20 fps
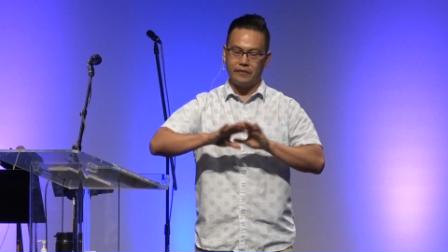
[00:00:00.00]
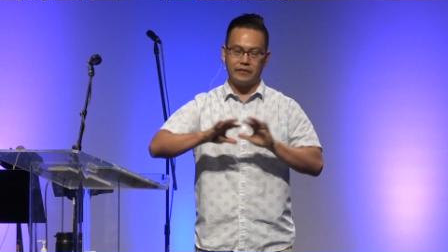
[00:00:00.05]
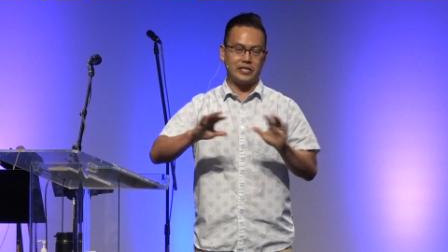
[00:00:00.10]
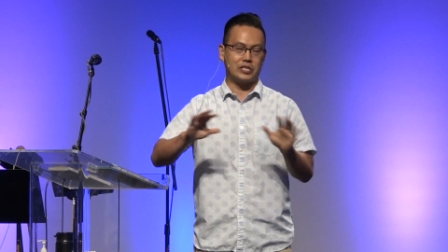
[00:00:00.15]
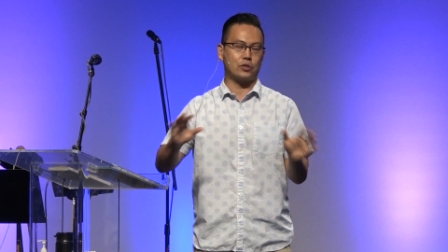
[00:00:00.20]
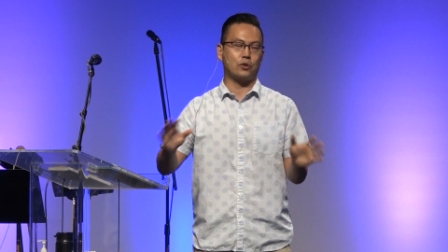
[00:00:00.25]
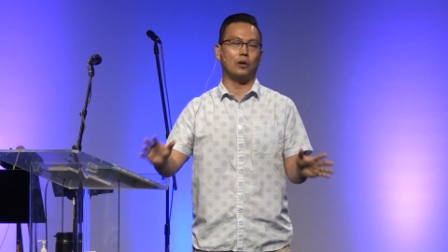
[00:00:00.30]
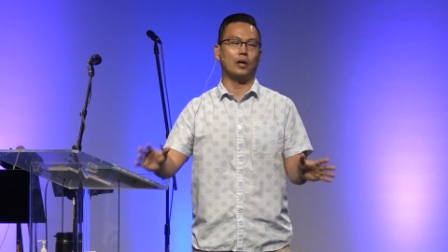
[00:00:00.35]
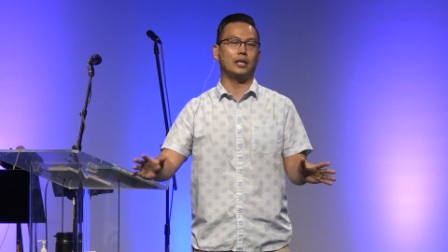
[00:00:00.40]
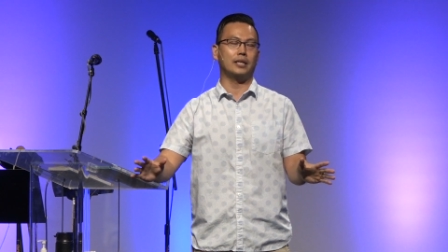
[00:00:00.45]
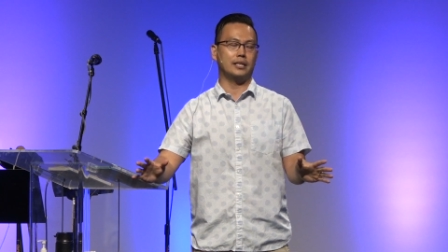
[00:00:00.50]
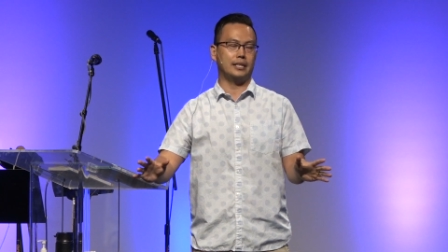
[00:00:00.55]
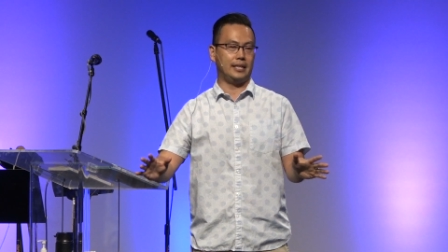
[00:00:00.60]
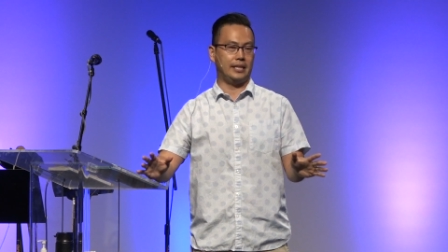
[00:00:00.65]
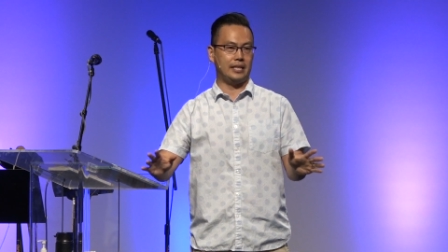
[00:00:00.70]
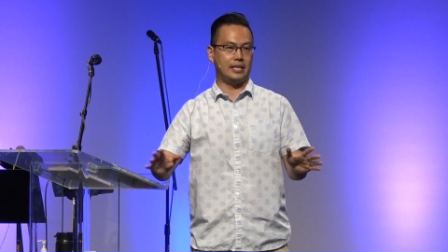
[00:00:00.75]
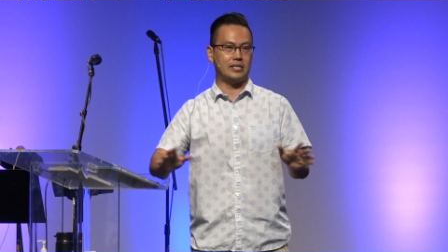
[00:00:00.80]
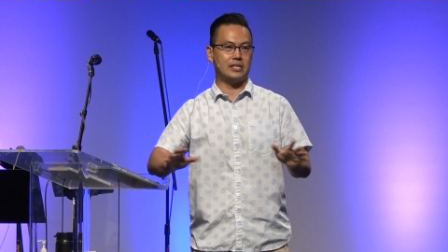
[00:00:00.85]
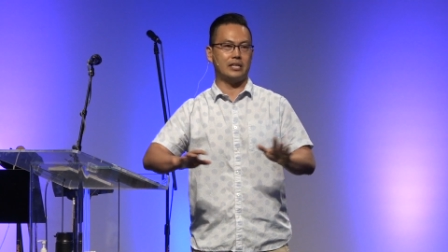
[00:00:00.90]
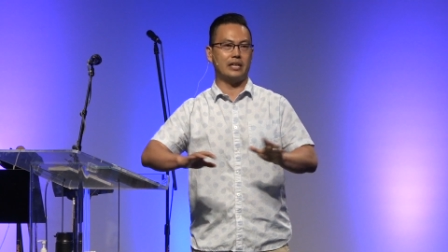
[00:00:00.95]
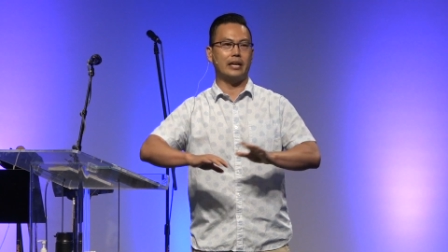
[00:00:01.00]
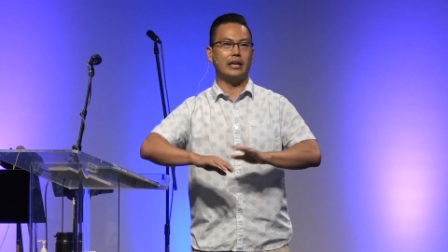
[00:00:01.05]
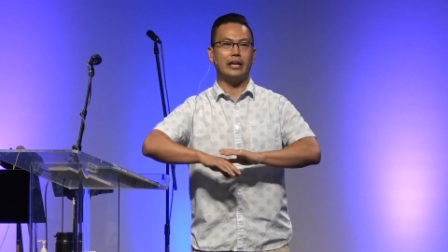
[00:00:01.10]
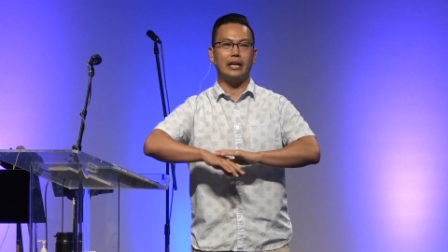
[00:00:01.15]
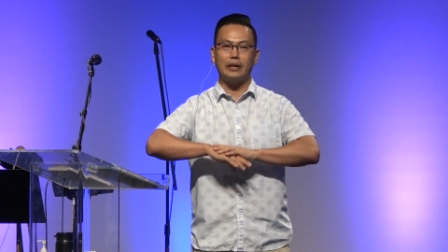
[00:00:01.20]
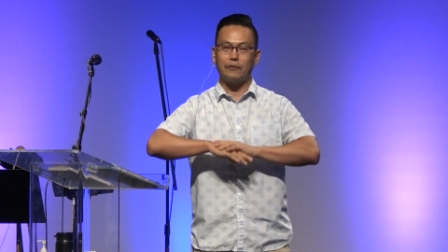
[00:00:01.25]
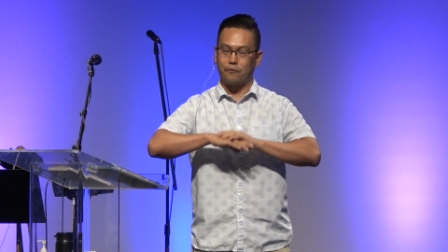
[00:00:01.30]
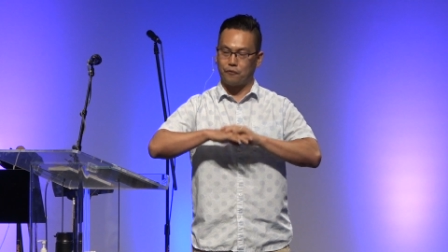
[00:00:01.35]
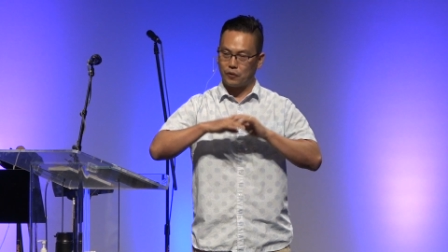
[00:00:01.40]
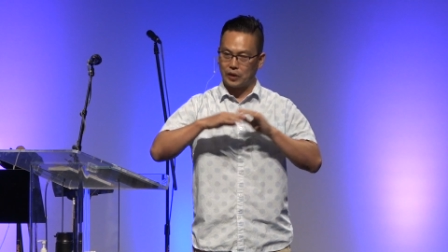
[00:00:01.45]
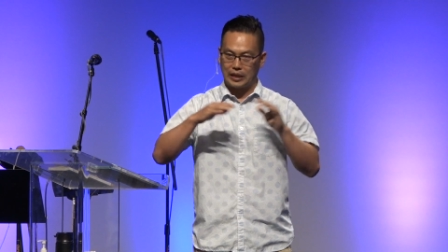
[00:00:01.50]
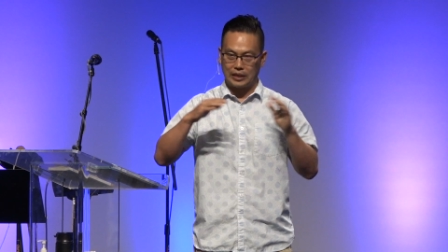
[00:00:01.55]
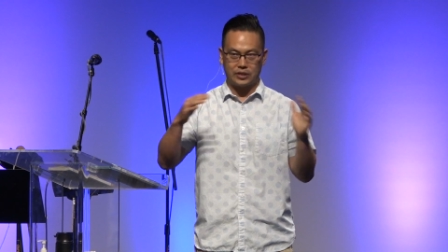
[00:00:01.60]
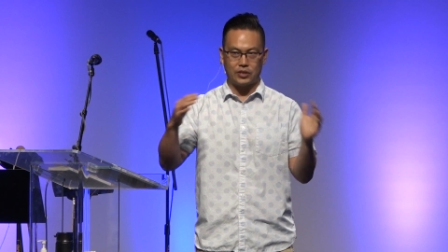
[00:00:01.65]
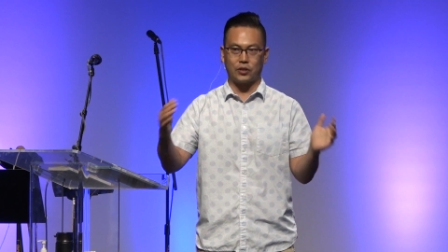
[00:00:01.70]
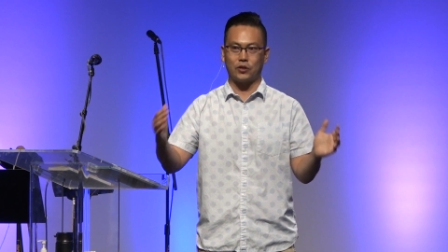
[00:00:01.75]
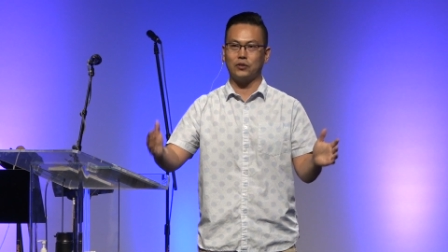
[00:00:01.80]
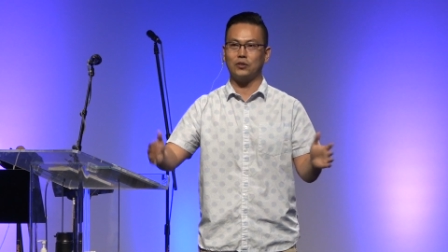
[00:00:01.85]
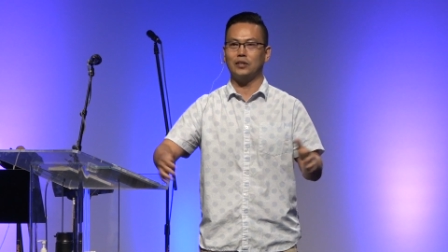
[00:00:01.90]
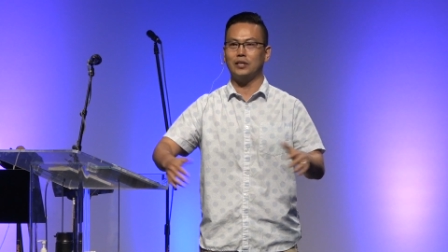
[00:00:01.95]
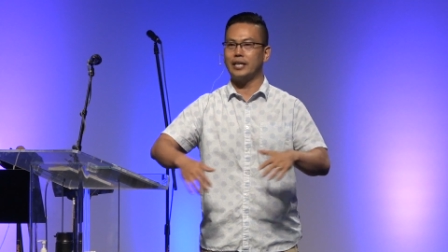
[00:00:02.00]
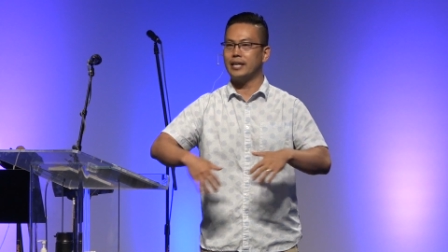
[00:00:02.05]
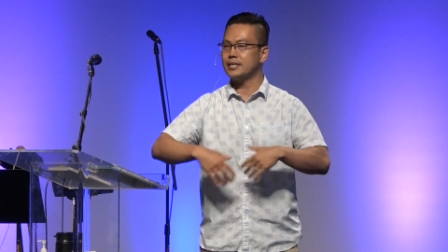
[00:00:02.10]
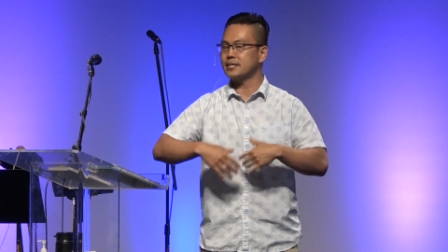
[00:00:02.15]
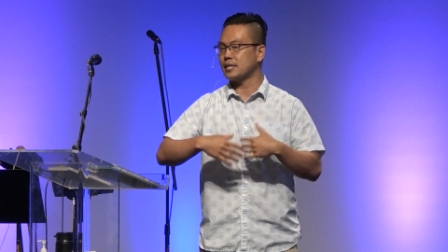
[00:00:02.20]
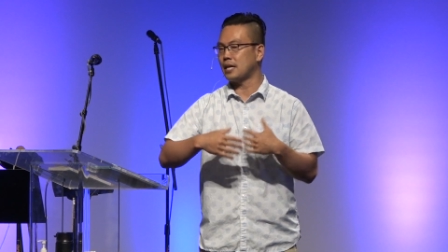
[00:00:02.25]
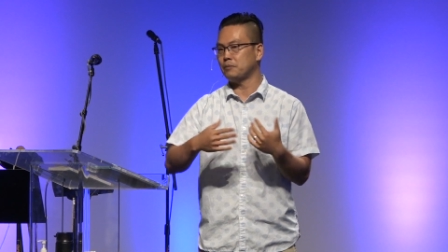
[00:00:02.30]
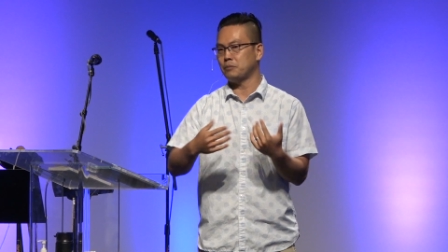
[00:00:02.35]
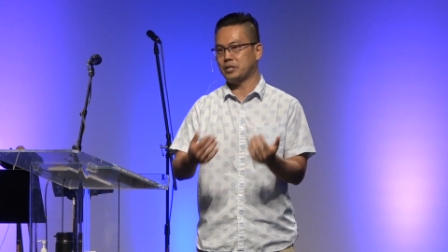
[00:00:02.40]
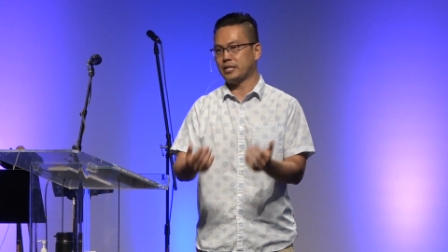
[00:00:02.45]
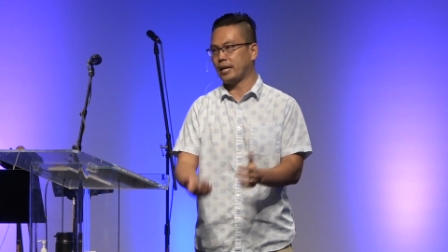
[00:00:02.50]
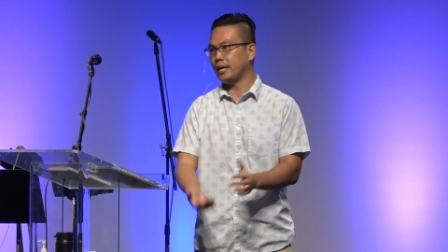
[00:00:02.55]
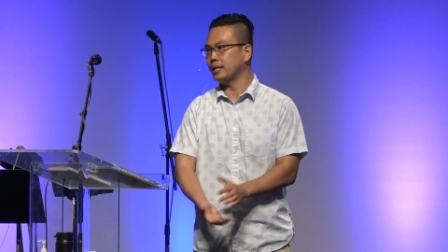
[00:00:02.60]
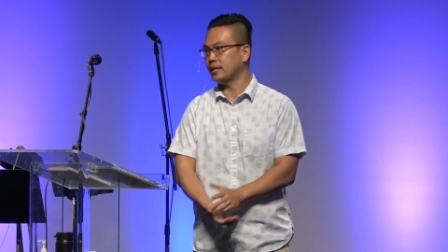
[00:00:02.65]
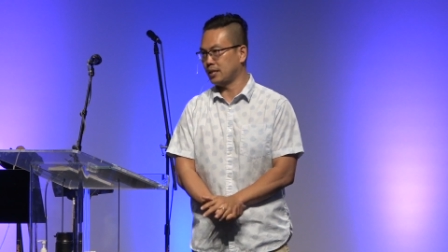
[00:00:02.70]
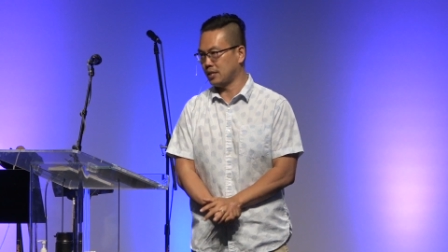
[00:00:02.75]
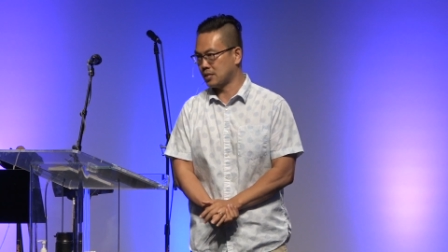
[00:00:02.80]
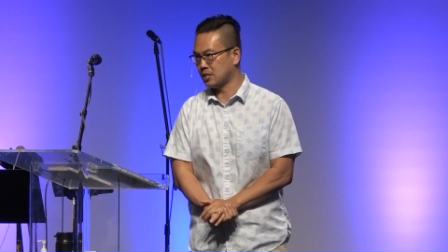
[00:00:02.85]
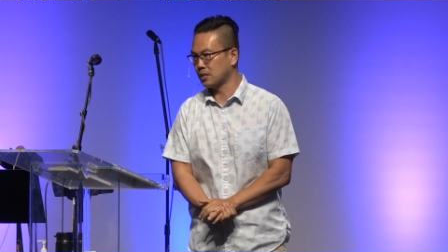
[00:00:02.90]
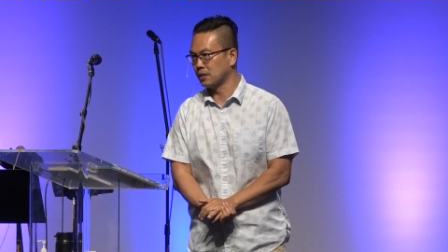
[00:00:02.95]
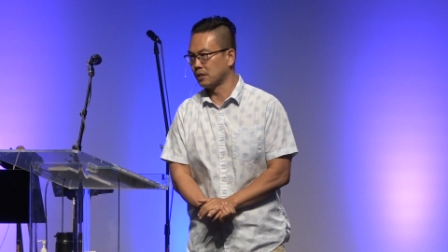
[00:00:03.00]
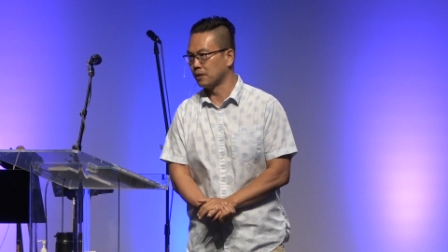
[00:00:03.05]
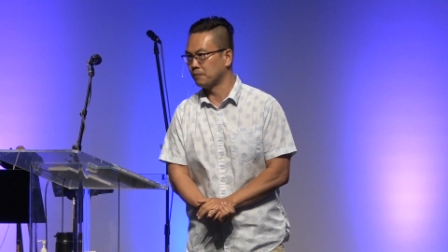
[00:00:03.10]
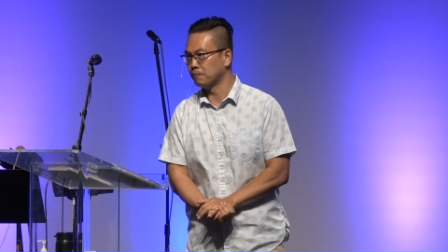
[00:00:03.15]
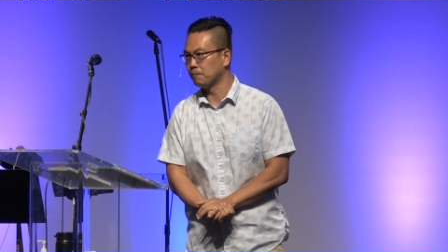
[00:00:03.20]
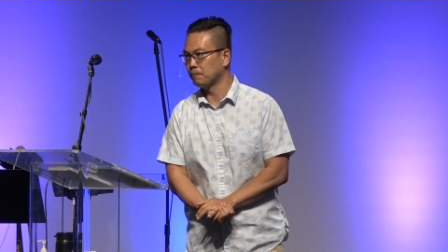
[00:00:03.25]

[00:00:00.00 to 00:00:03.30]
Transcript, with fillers: his qualities, eternally and simultaneously.